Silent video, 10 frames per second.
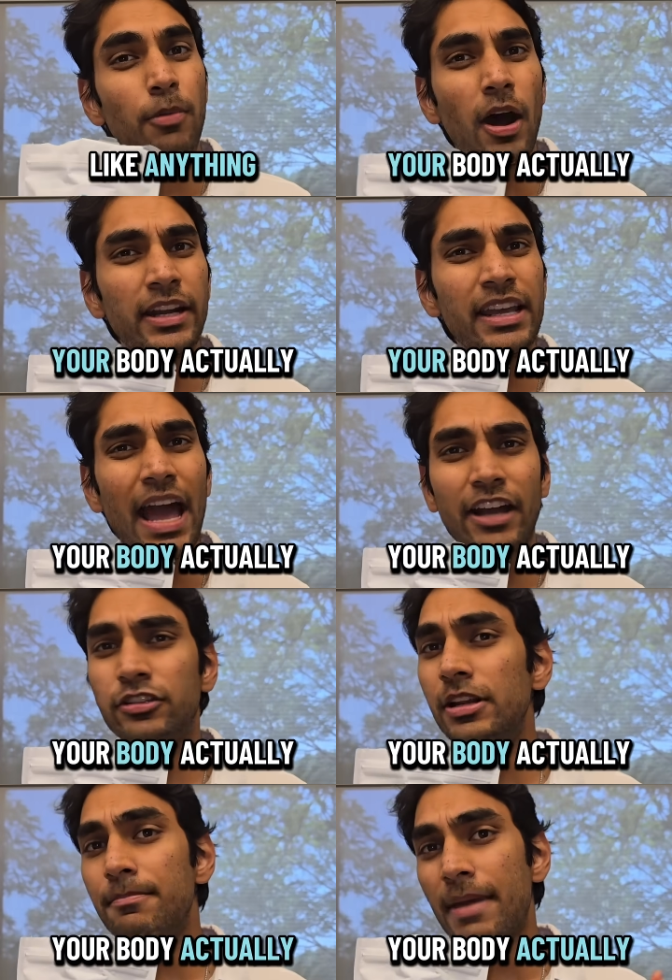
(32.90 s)
Your body
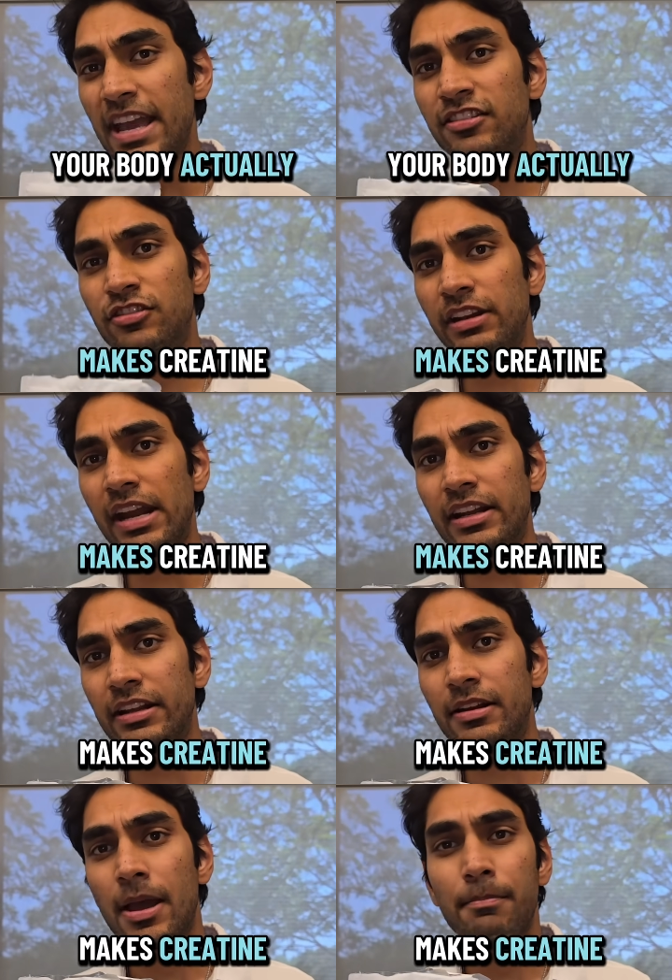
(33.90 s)
actually makes
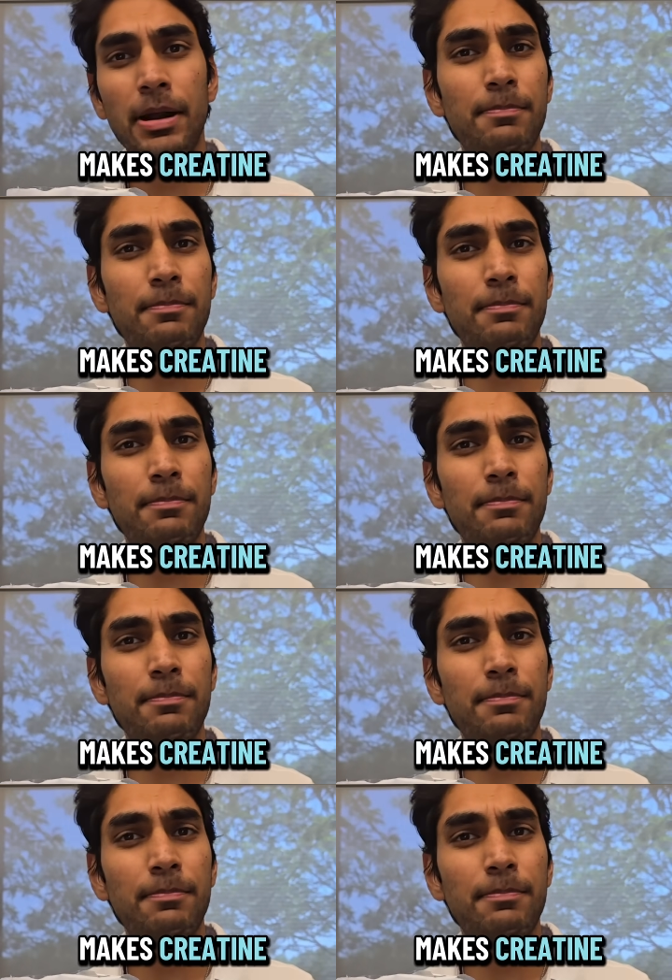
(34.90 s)
creatine,